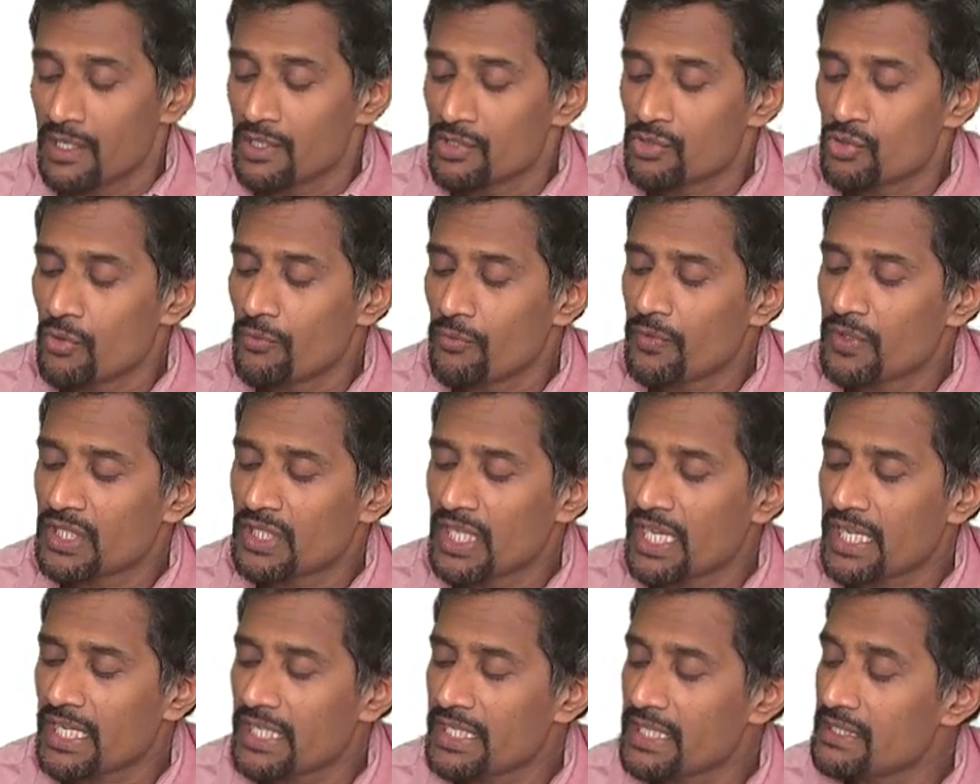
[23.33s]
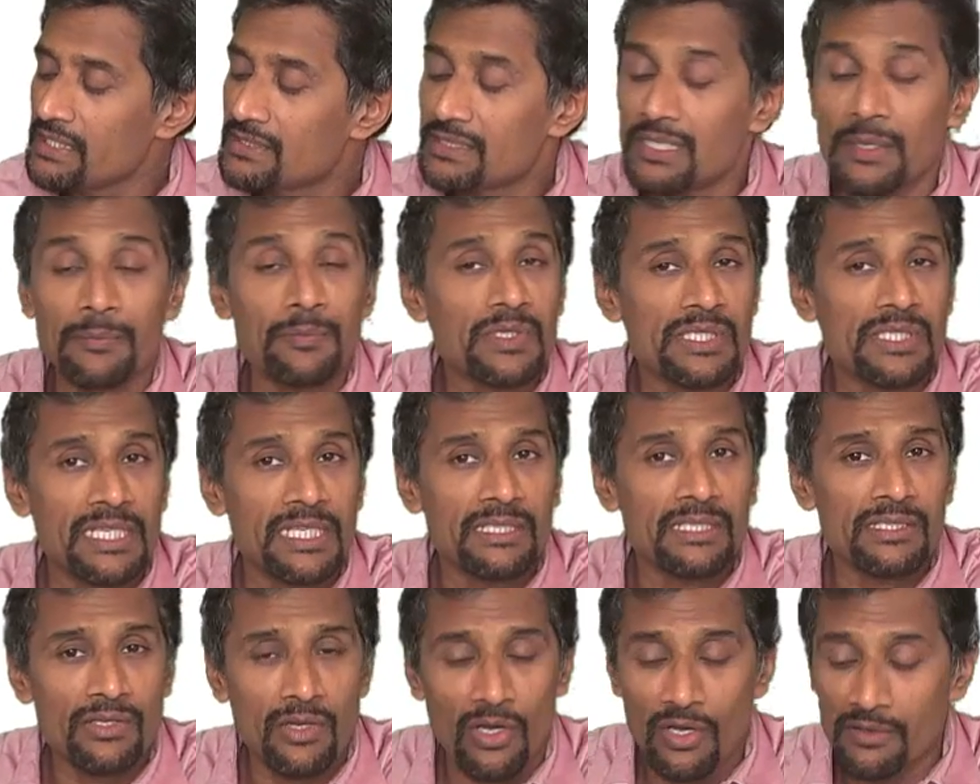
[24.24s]
So if you take any
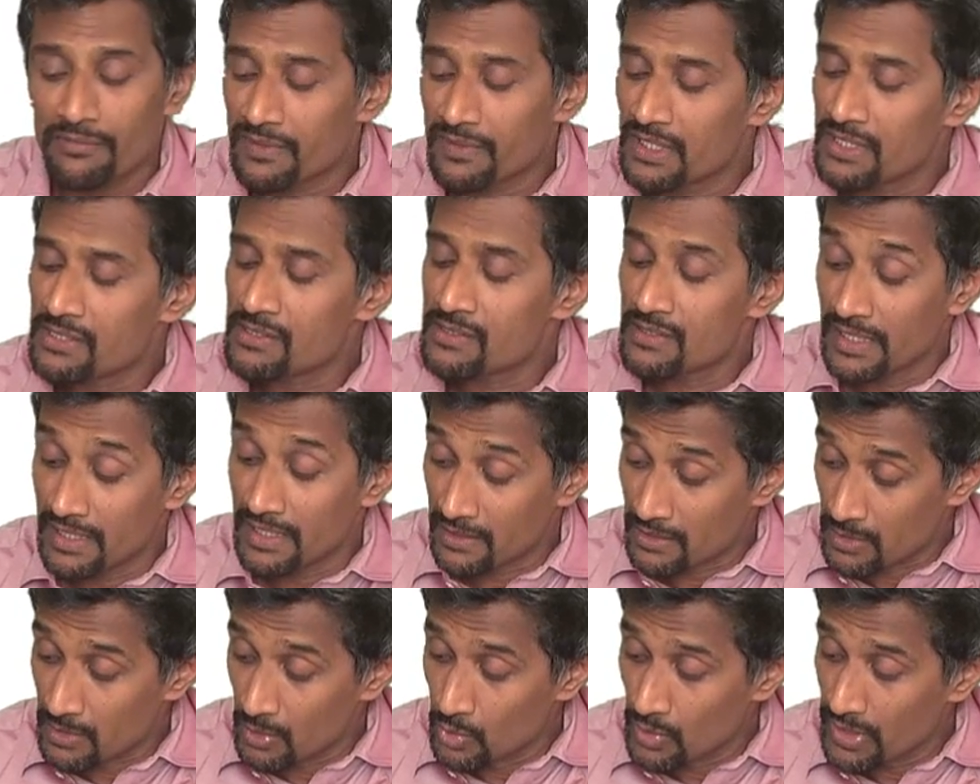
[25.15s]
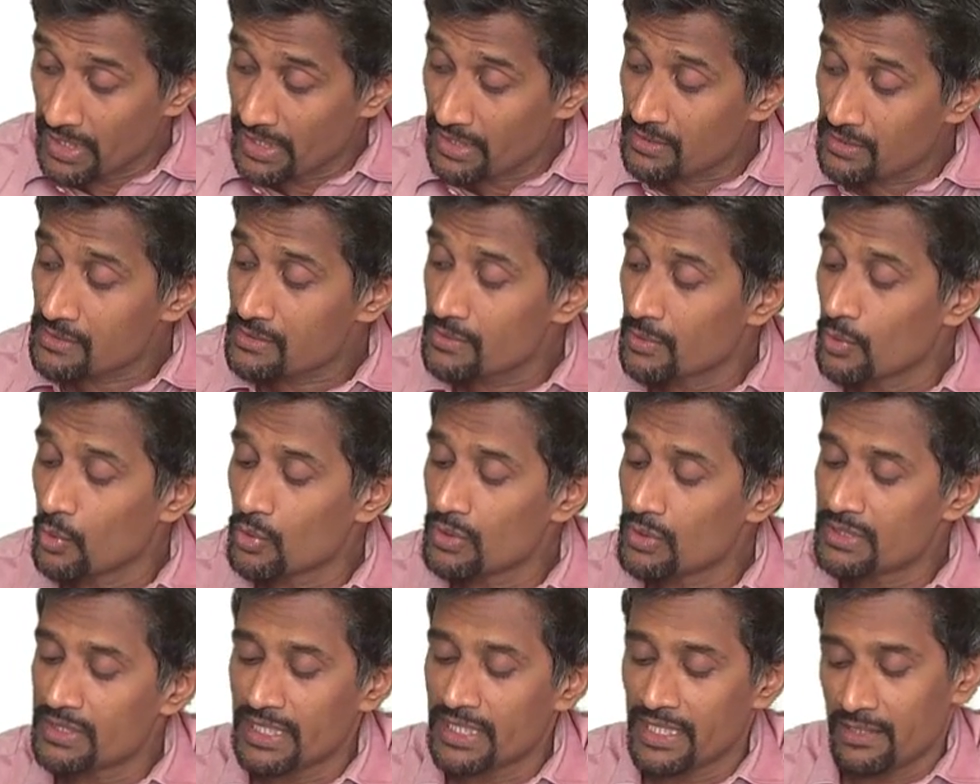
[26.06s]
subset of this, including this
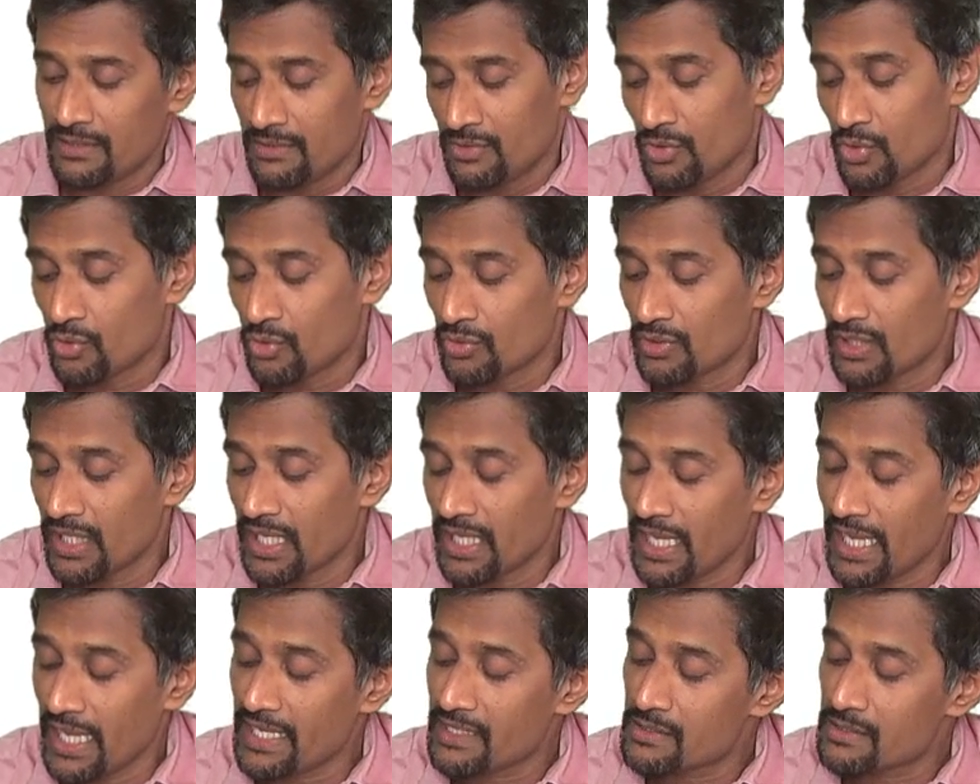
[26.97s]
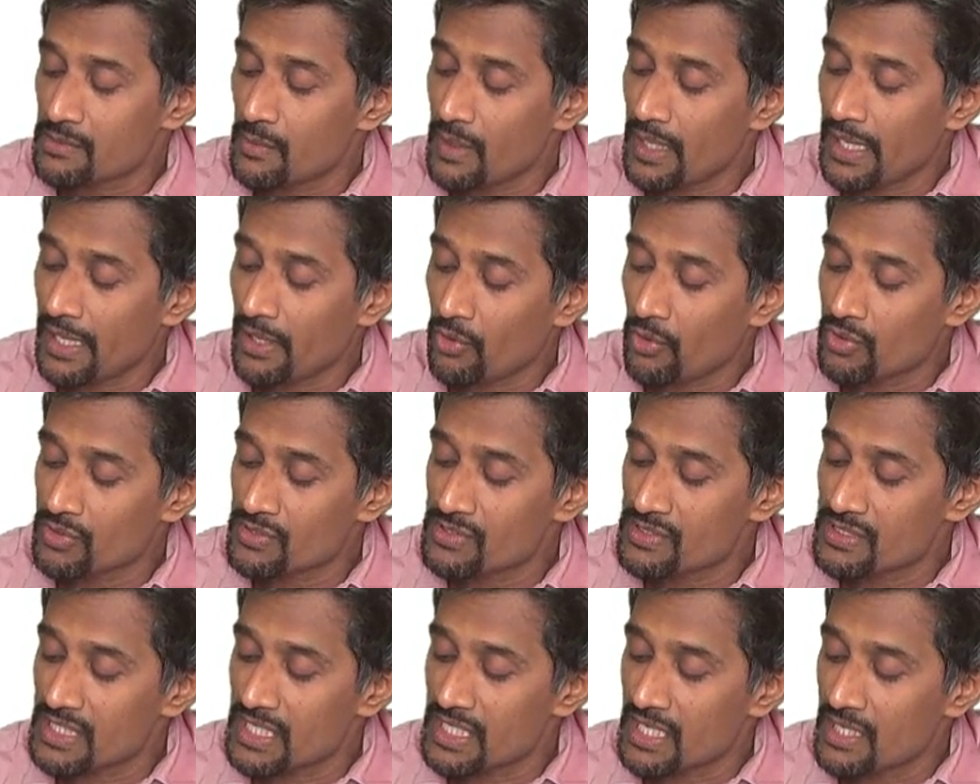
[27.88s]
whole set, you could take X, Y or
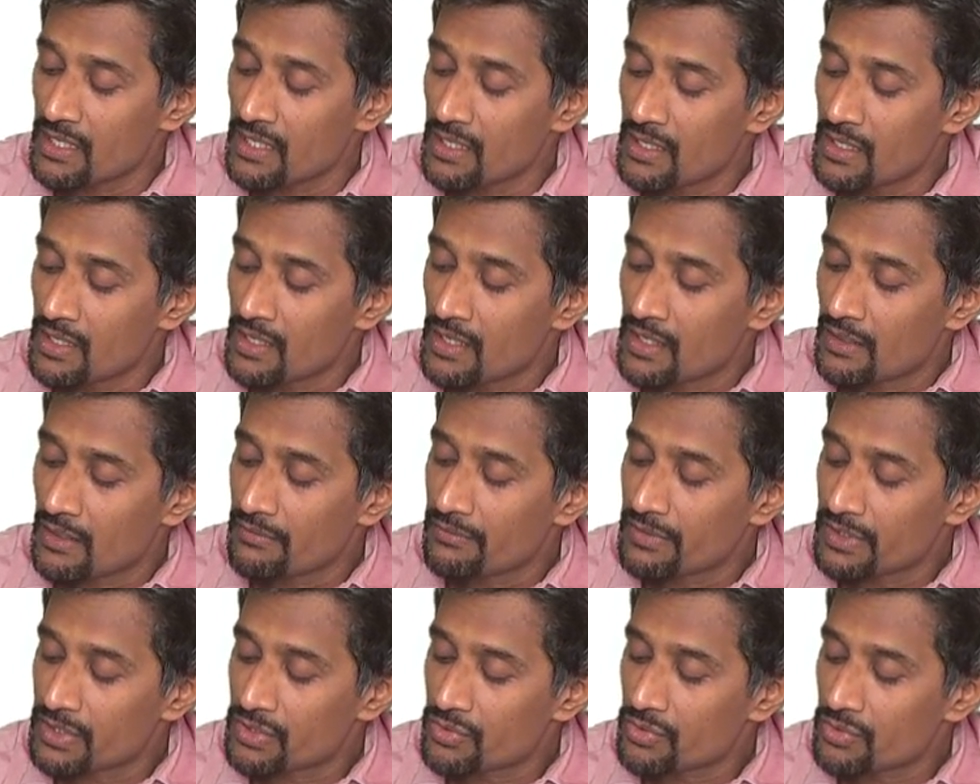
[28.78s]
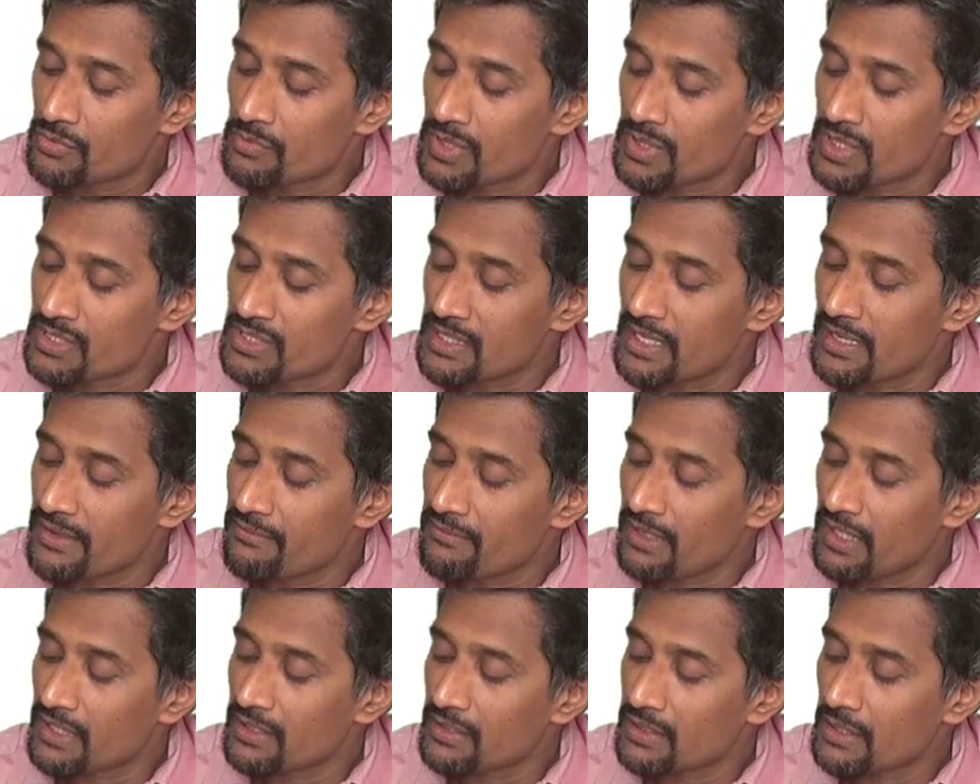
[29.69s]
Z, which could be say
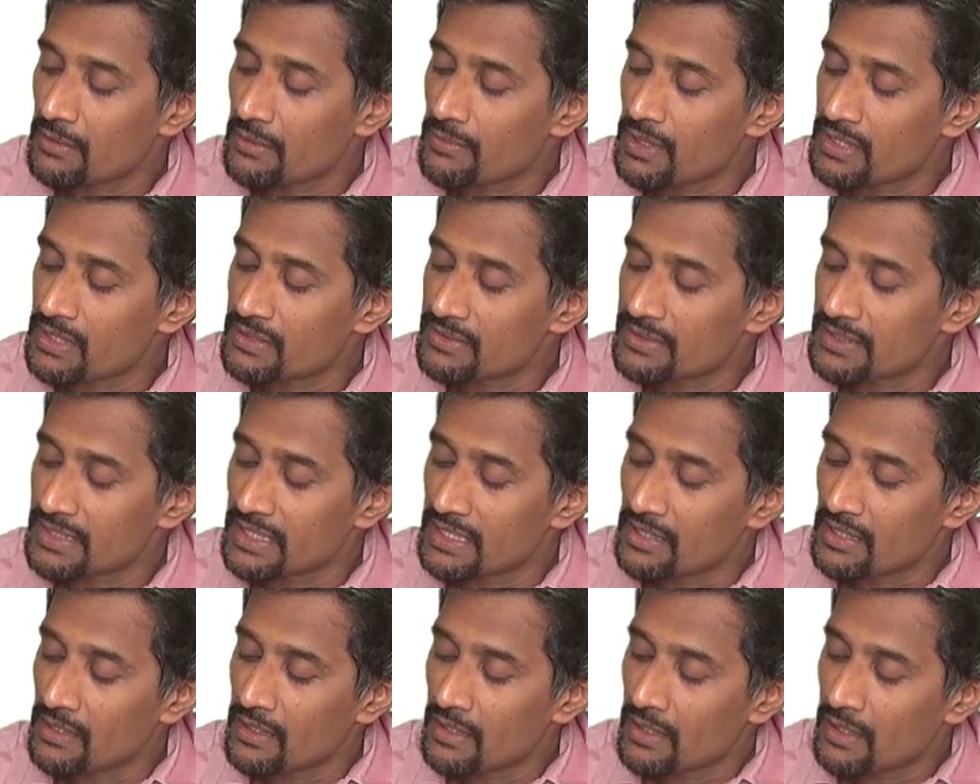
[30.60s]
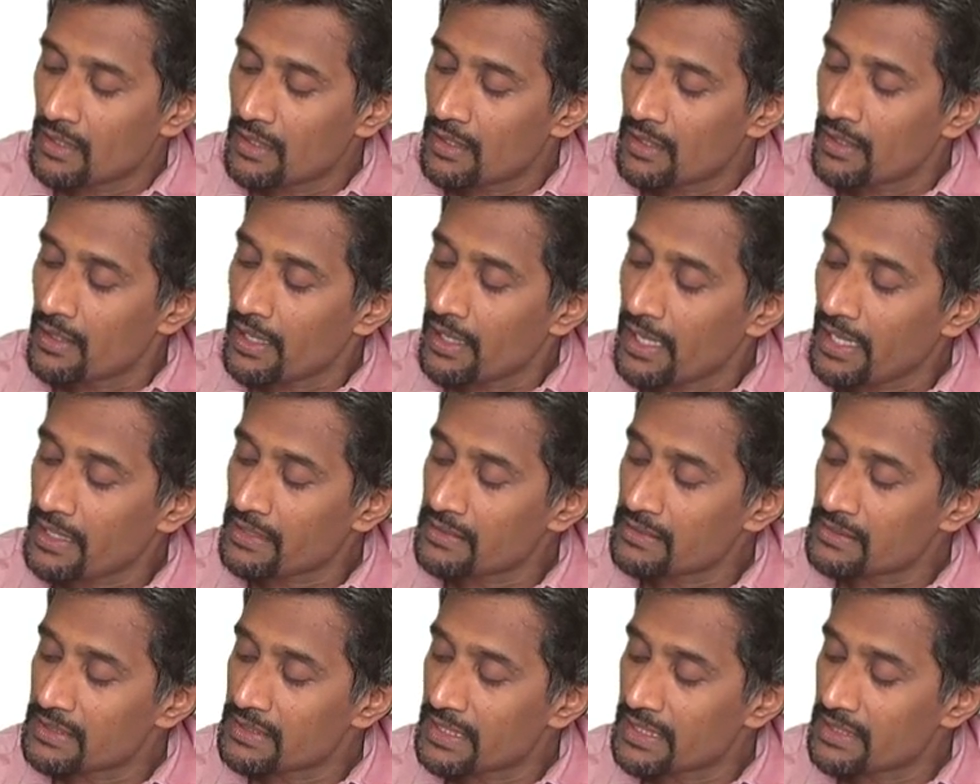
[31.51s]
1, C,
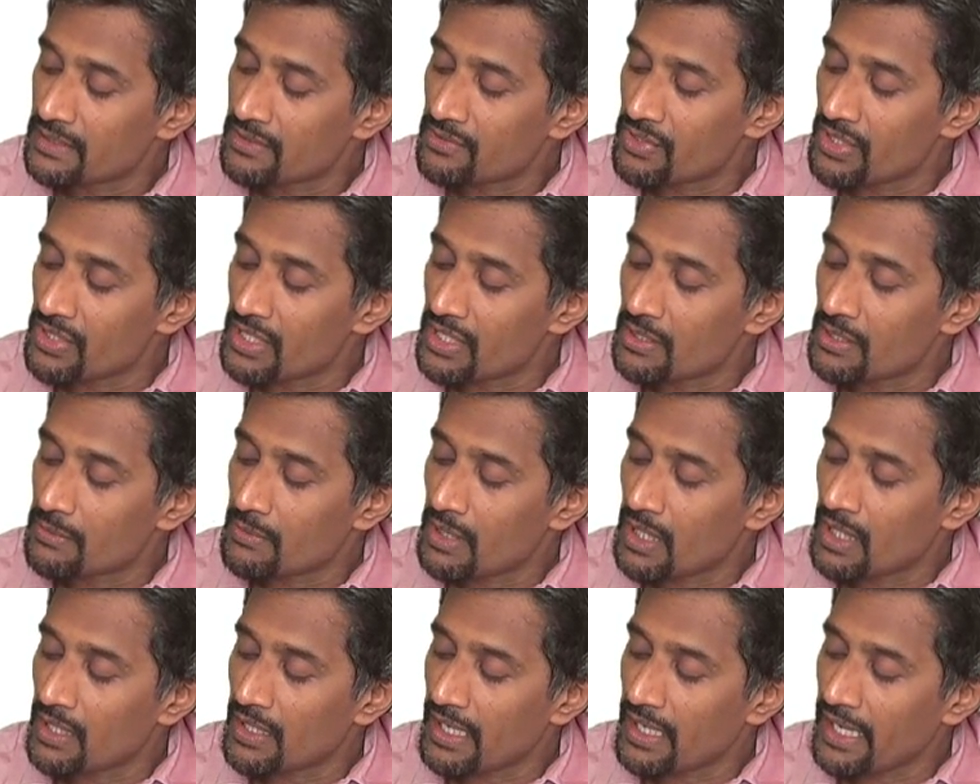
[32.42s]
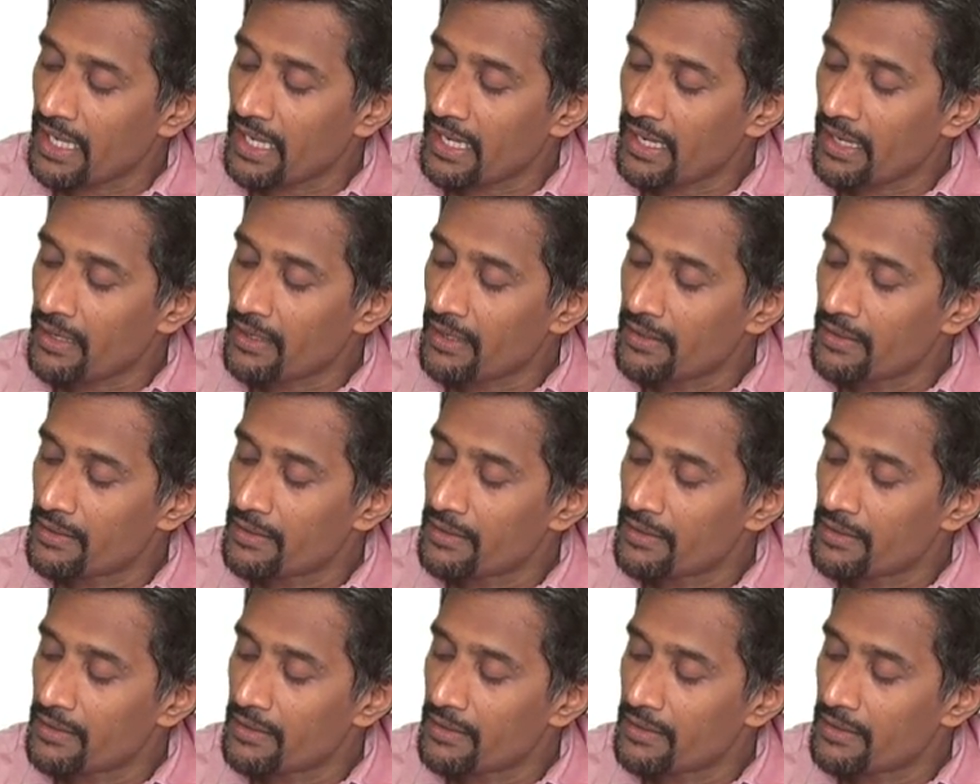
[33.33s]
and say 3, A,